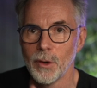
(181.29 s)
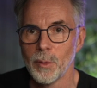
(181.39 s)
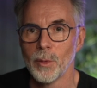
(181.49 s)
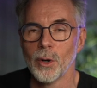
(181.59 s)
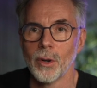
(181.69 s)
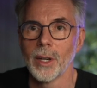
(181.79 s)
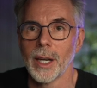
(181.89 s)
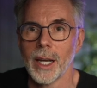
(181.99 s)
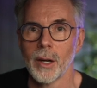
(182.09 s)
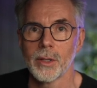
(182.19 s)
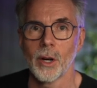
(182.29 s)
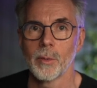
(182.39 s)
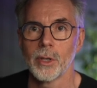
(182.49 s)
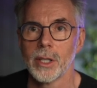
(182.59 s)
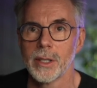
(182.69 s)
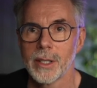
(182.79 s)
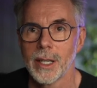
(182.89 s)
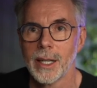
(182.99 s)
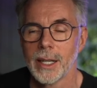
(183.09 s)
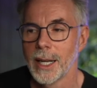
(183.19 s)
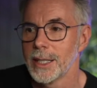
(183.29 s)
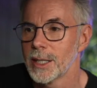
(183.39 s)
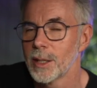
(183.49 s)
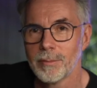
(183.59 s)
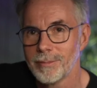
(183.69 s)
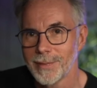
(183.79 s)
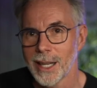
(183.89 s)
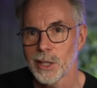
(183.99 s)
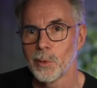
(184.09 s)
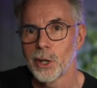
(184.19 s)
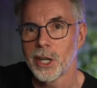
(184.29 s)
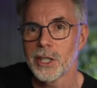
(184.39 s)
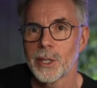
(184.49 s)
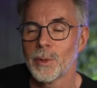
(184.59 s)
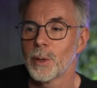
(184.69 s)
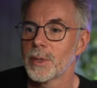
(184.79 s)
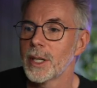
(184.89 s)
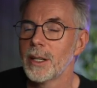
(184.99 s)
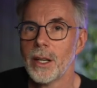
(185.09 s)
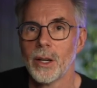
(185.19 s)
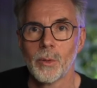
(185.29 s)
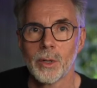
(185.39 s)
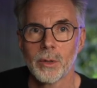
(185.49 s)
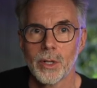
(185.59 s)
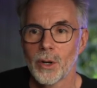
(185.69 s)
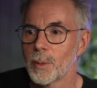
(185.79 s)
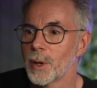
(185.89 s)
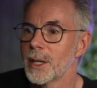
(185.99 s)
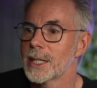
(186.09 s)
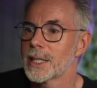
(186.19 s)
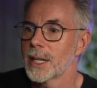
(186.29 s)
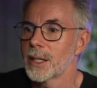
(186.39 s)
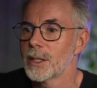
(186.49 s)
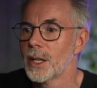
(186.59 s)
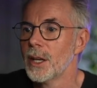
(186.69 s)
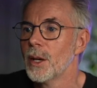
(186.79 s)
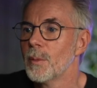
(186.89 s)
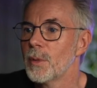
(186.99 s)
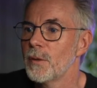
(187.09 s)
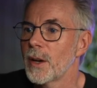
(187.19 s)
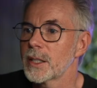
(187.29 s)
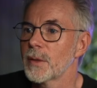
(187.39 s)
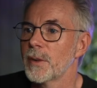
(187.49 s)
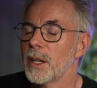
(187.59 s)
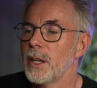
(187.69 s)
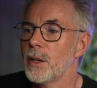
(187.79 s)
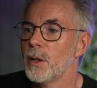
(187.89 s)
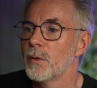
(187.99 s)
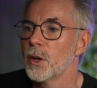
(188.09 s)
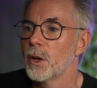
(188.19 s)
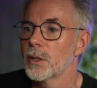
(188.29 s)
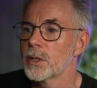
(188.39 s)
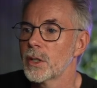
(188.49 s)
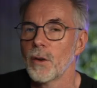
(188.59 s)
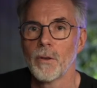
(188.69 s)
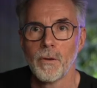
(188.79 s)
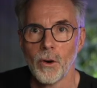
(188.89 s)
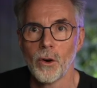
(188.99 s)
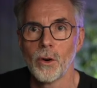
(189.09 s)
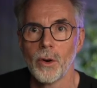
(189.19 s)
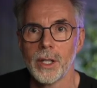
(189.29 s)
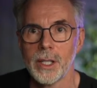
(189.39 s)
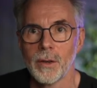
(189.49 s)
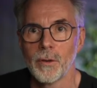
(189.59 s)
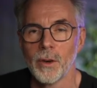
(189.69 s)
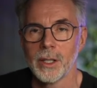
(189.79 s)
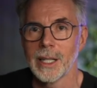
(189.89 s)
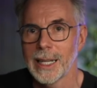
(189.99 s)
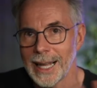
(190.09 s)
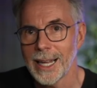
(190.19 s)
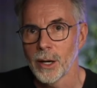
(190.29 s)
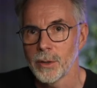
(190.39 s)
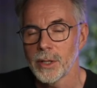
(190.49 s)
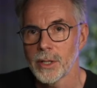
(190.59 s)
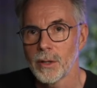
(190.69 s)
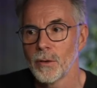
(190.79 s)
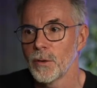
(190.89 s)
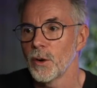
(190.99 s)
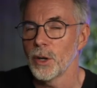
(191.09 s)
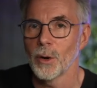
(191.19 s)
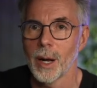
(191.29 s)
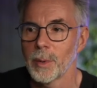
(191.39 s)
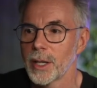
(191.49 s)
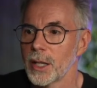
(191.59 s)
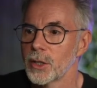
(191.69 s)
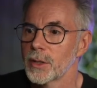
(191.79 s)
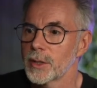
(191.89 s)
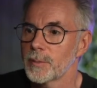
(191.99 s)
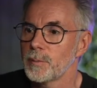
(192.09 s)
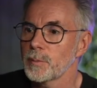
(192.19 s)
you more layout options later. That's where custom comes in, which we'll talk about in a second. But effectively, you've got four different layouts for your applications.